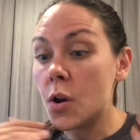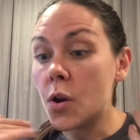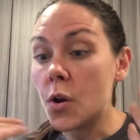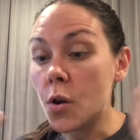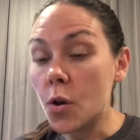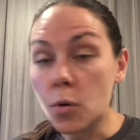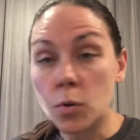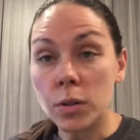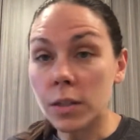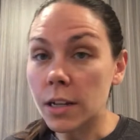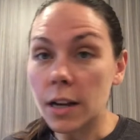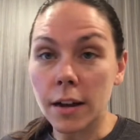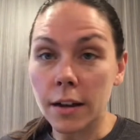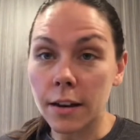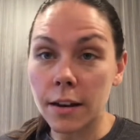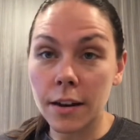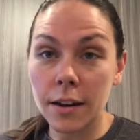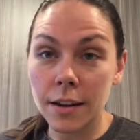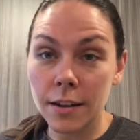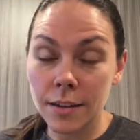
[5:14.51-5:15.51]
no sun
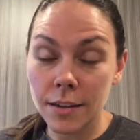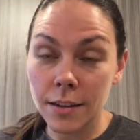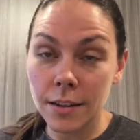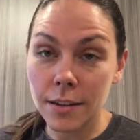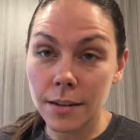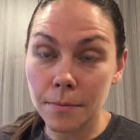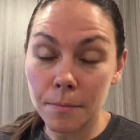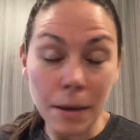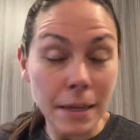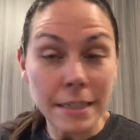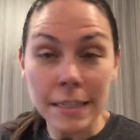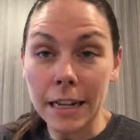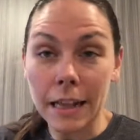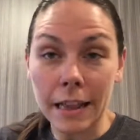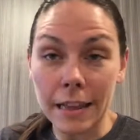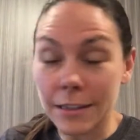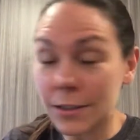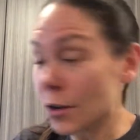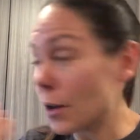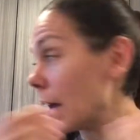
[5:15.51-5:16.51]

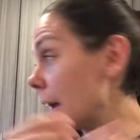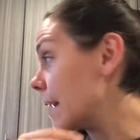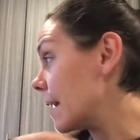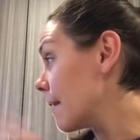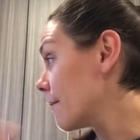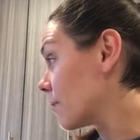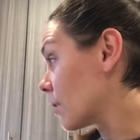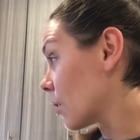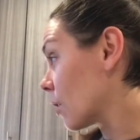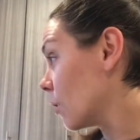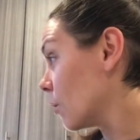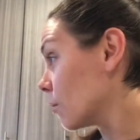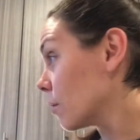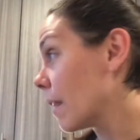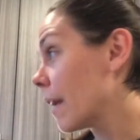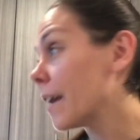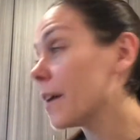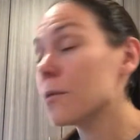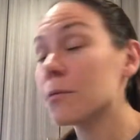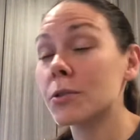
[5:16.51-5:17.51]
basically, so I had to have a glow
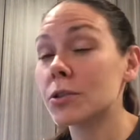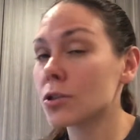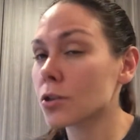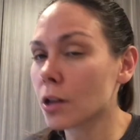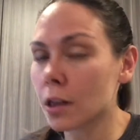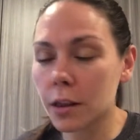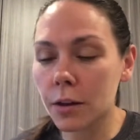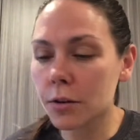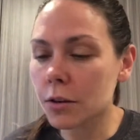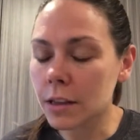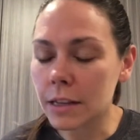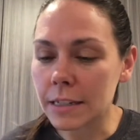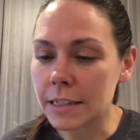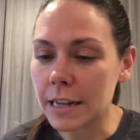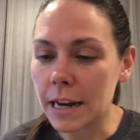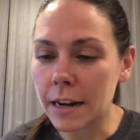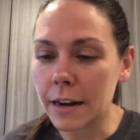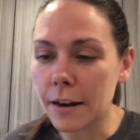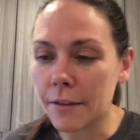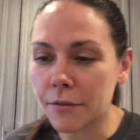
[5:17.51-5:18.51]
light, which clearly is
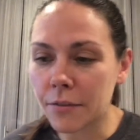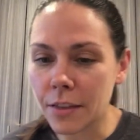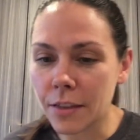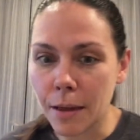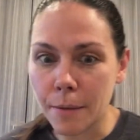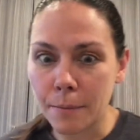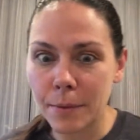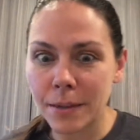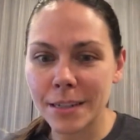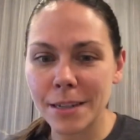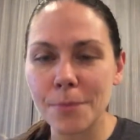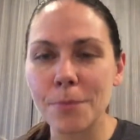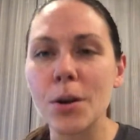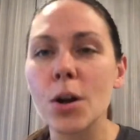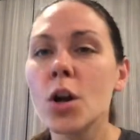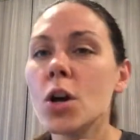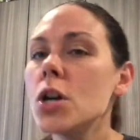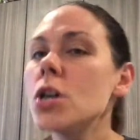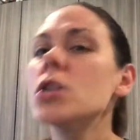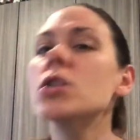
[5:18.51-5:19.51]
not enough for them because they were
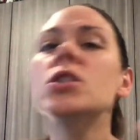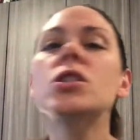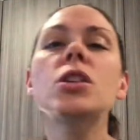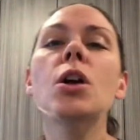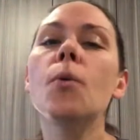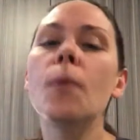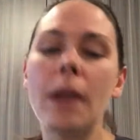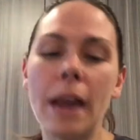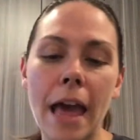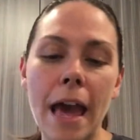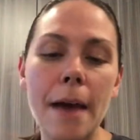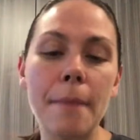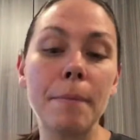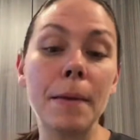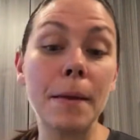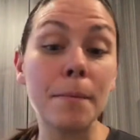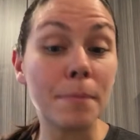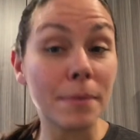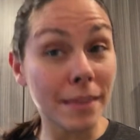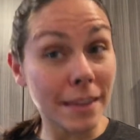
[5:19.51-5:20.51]
so
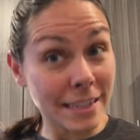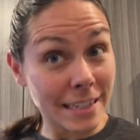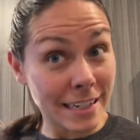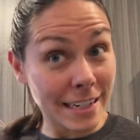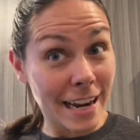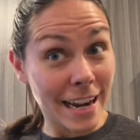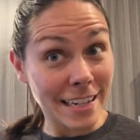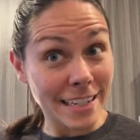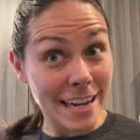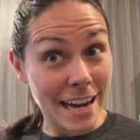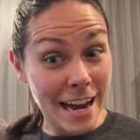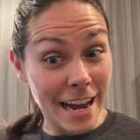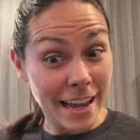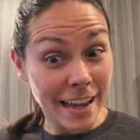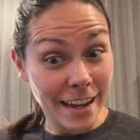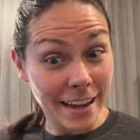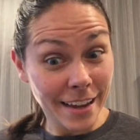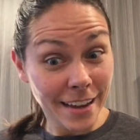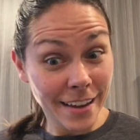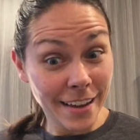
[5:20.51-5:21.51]
unhappy, but they did not die.
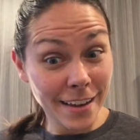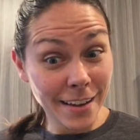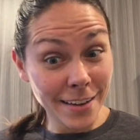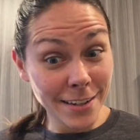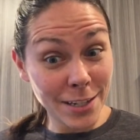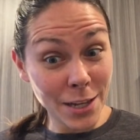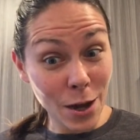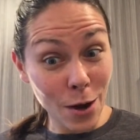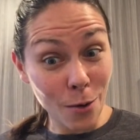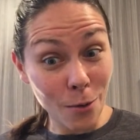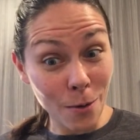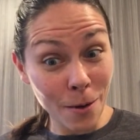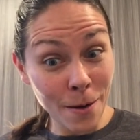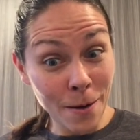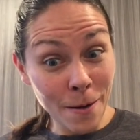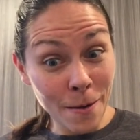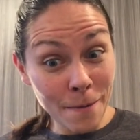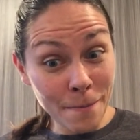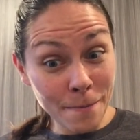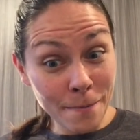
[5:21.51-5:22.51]
So
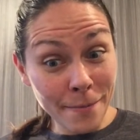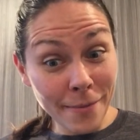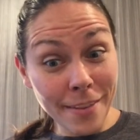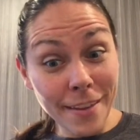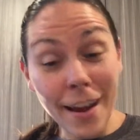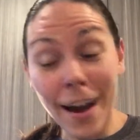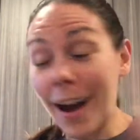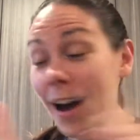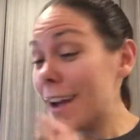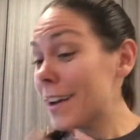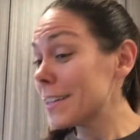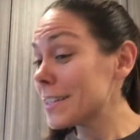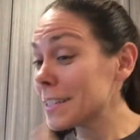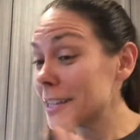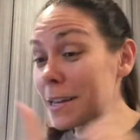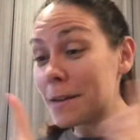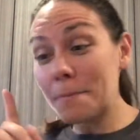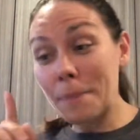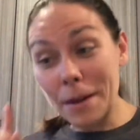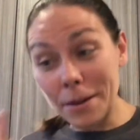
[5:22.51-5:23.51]

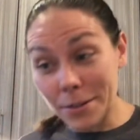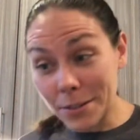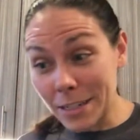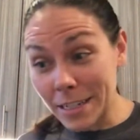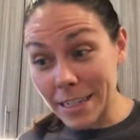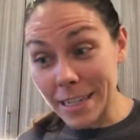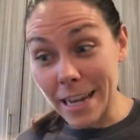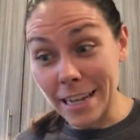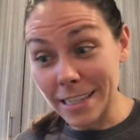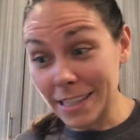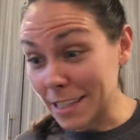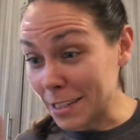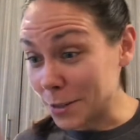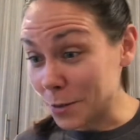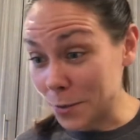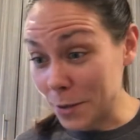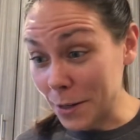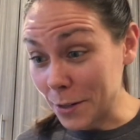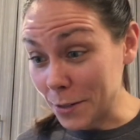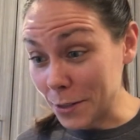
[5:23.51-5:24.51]
honestly, a better success than 2
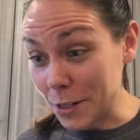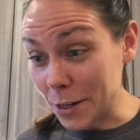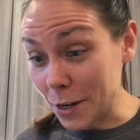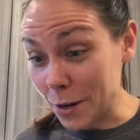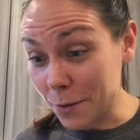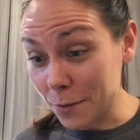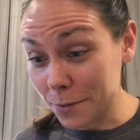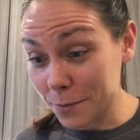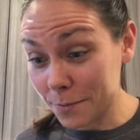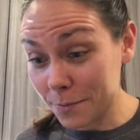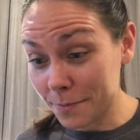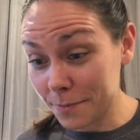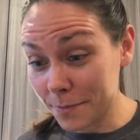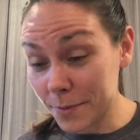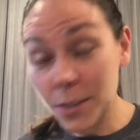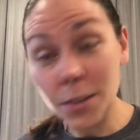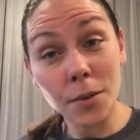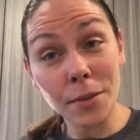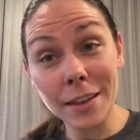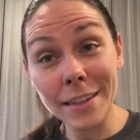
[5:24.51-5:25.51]
years ago.
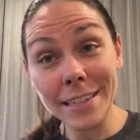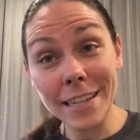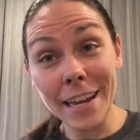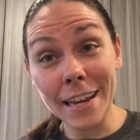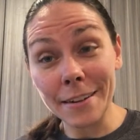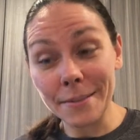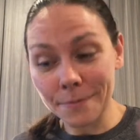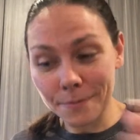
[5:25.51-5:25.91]
So that's it.